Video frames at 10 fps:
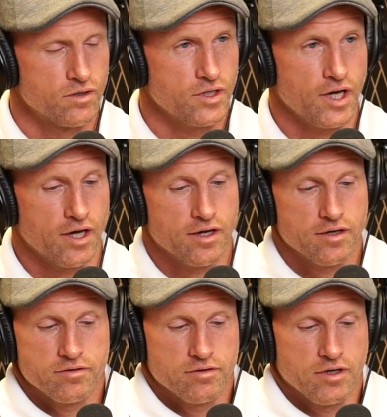Yeah,
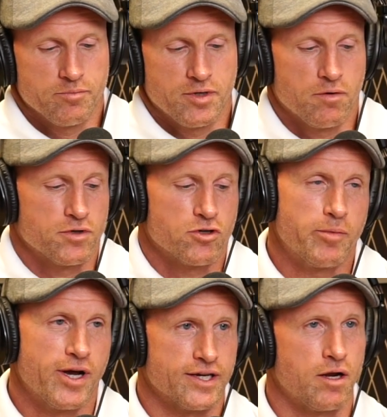I mean, I want to go
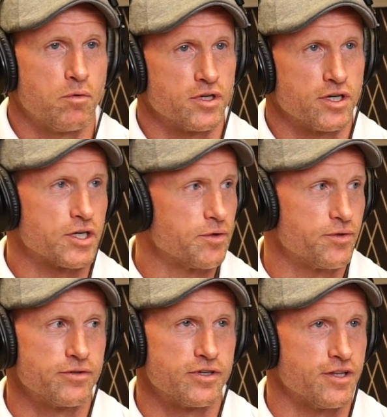back and I want to agree
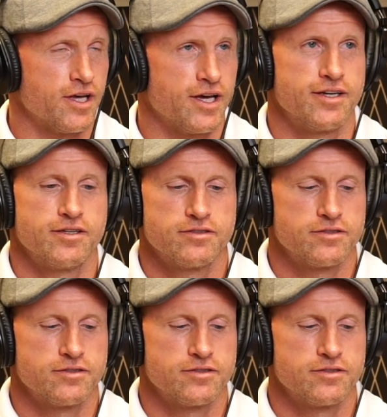with you on that.